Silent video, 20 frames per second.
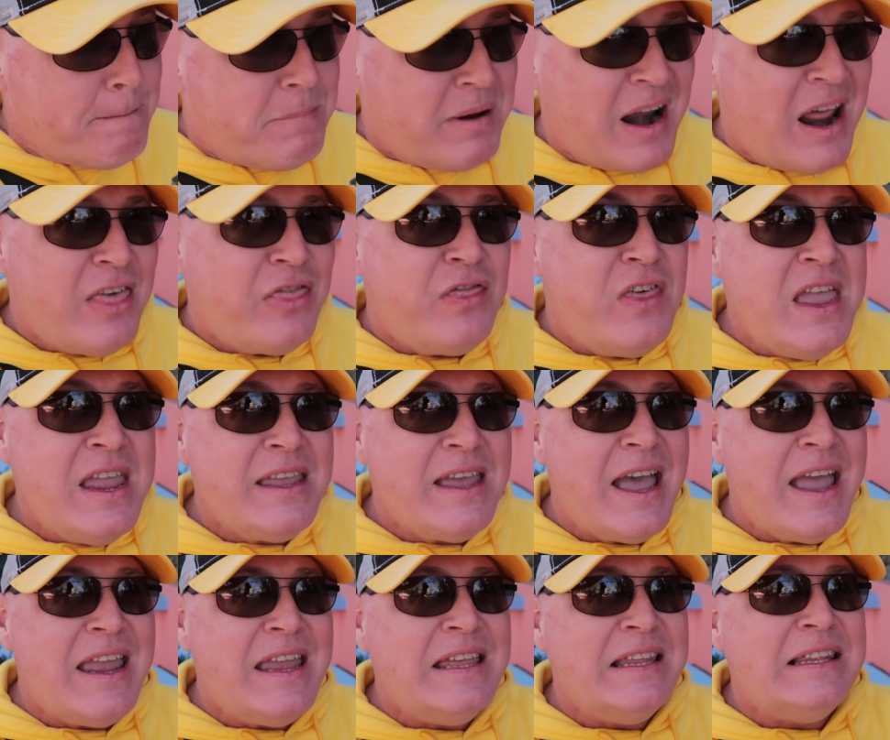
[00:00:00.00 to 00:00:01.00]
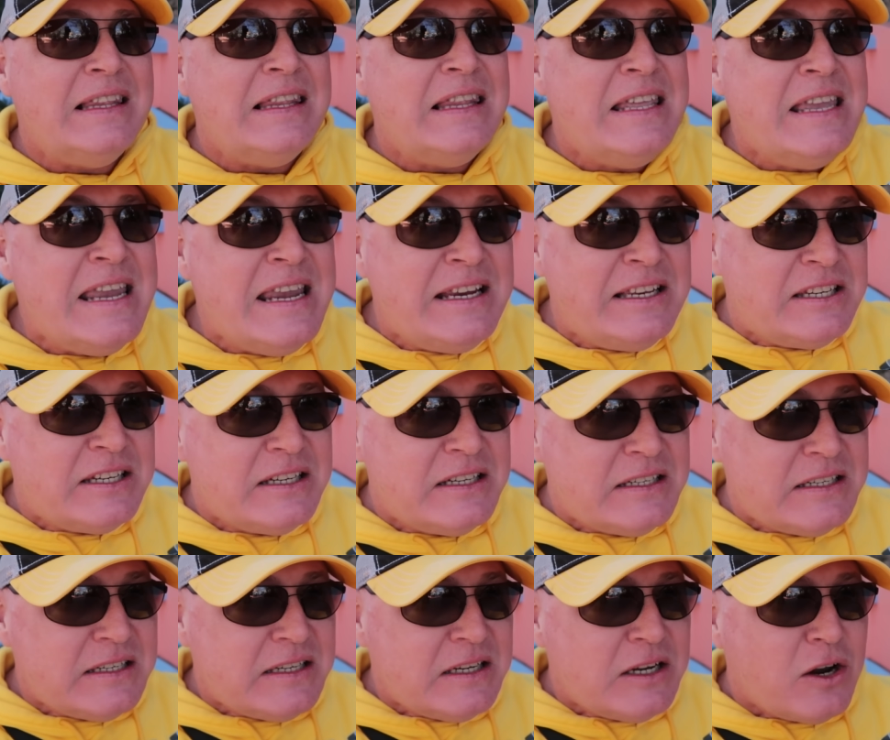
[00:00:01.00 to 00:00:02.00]
But I think a leaked
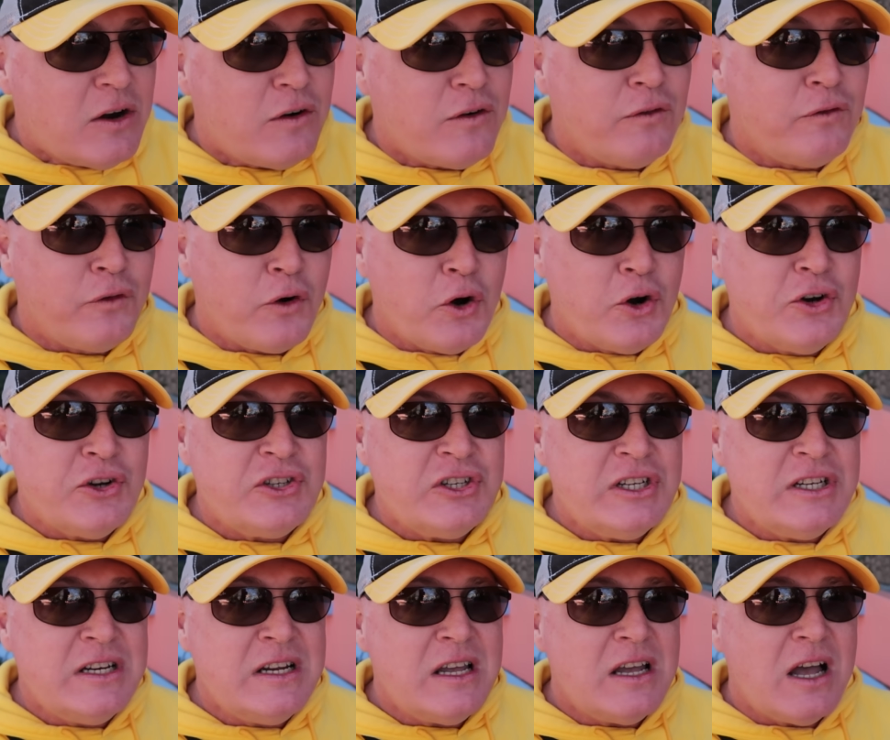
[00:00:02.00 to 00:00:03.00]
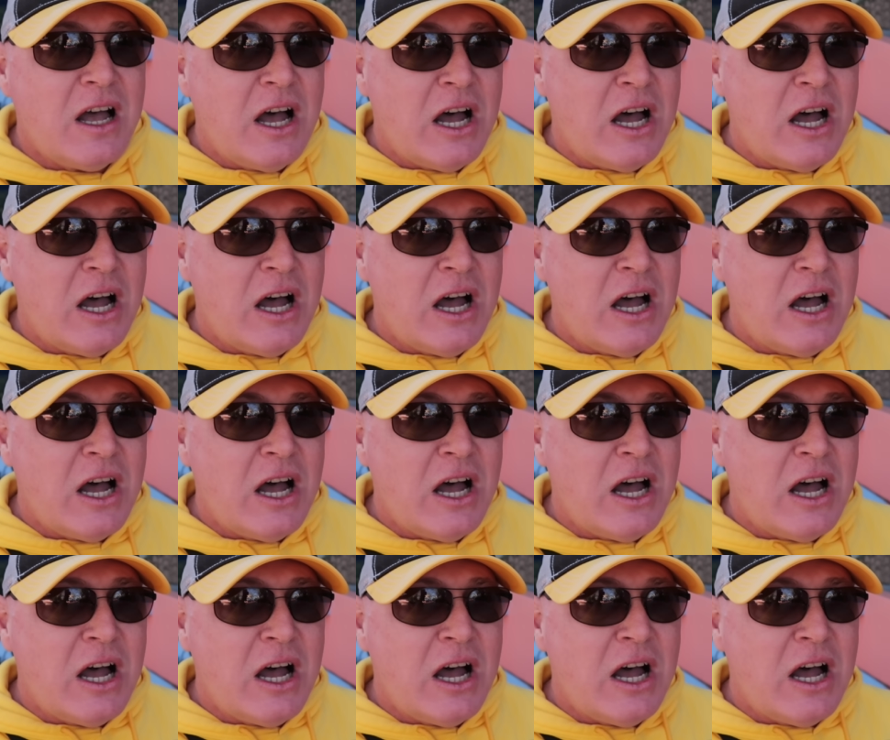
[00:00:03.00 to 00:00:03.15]
version